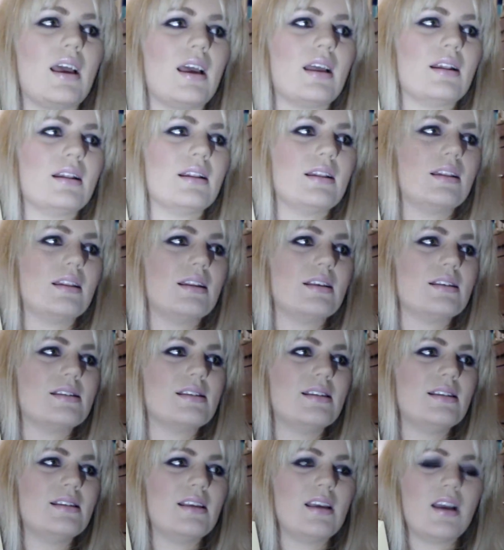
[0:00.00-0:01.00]
And
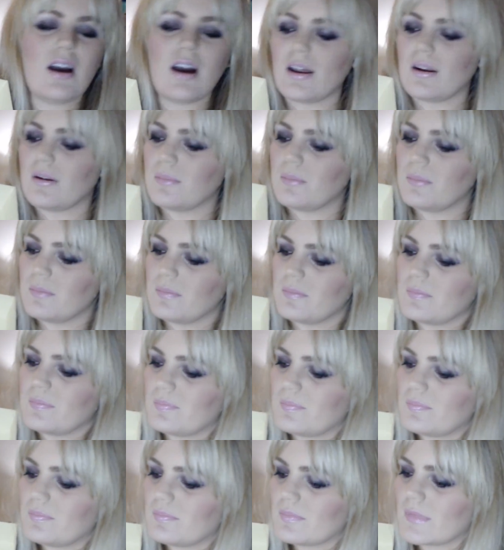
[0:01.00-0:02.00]
this is the item.
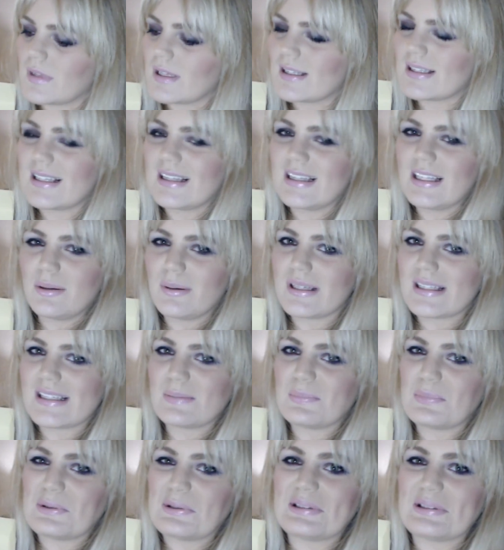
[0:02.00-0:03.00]
It's a little
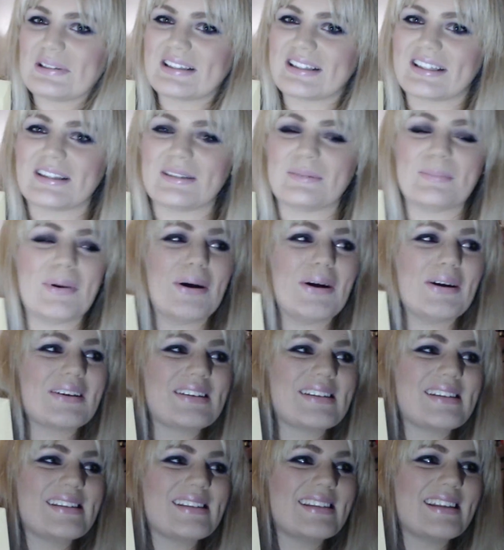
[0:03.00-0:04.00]
bit smaller than the
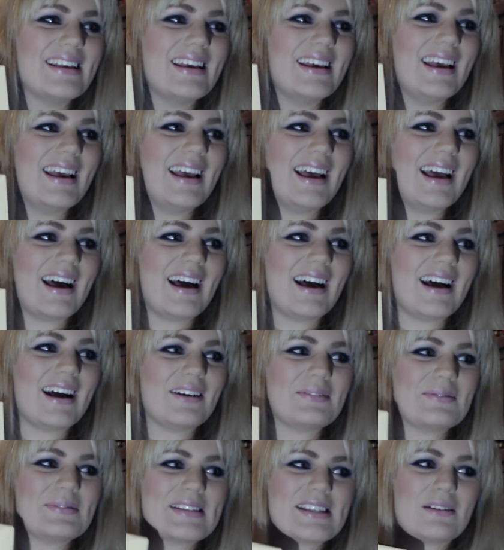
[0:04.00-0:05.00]
box,
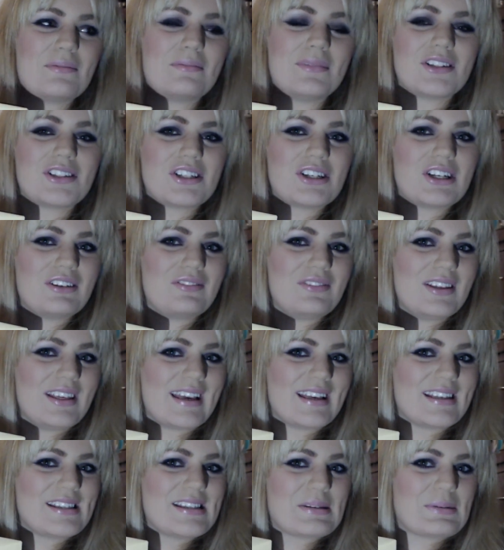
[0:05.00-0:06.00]
so I'm not sure if
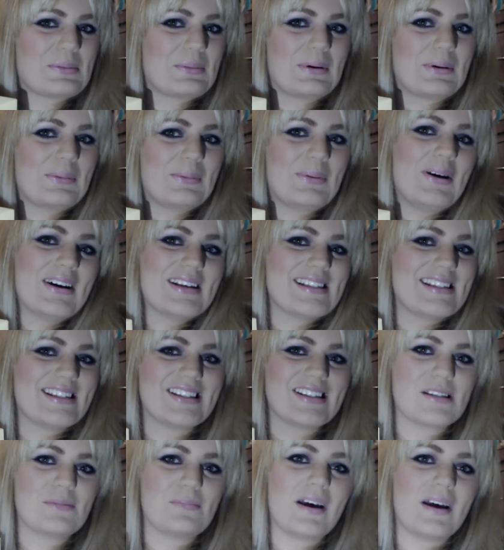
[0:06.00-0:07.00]
you guessed what it
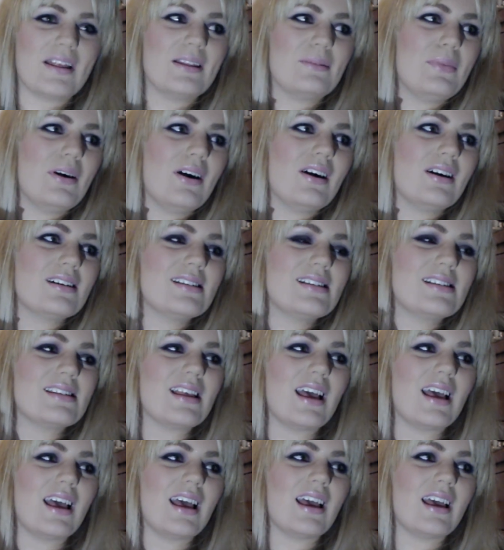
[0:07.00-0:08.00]
was just by the
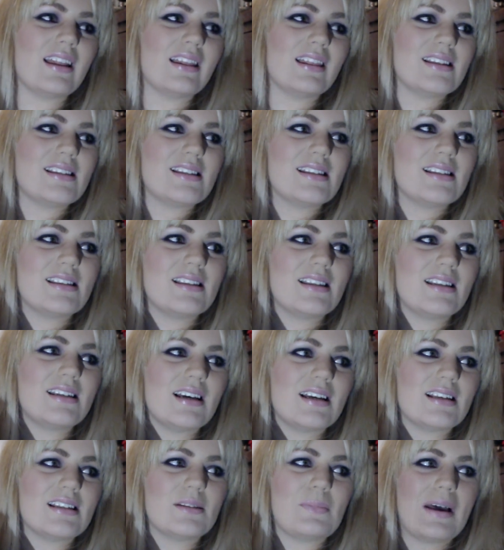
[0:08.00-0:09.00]
box. And this is
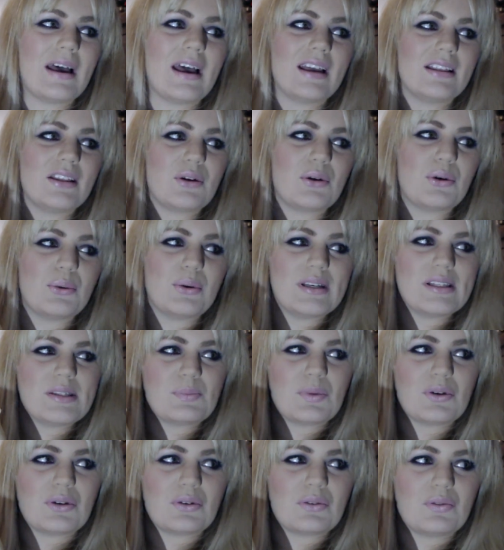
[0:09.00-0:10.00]
the dust bag. They're
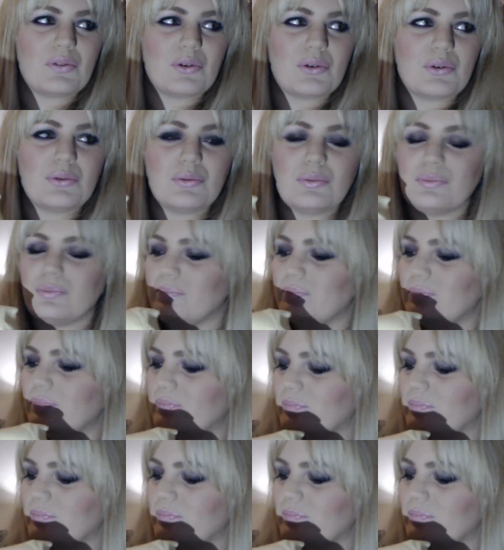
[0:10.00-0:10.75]
always beautiful.